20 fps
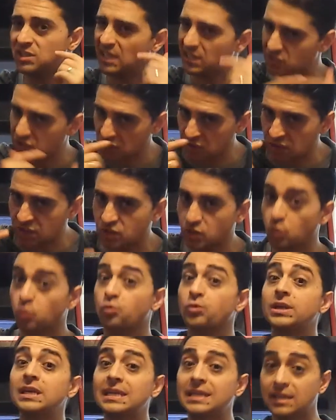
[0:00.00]
I started to
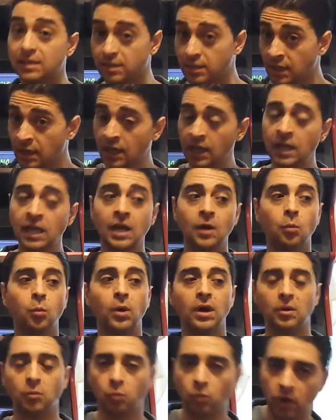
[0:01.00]
read
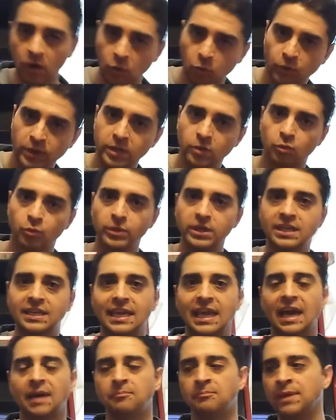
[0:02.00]
what
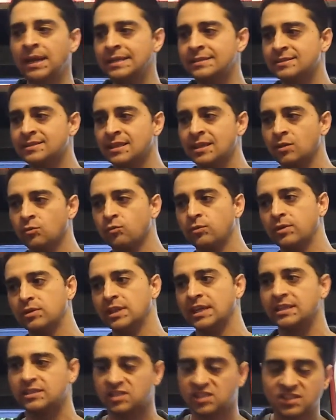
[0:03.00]
recap meant
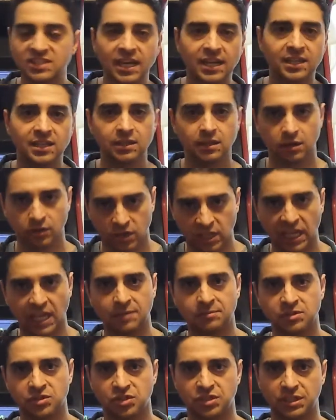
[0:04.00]
and study arcade
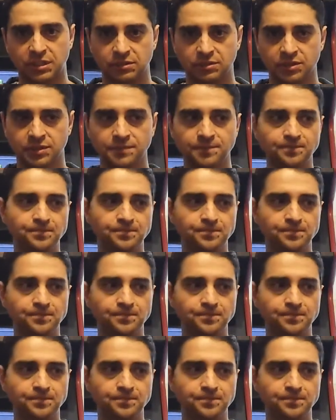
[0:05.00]
machines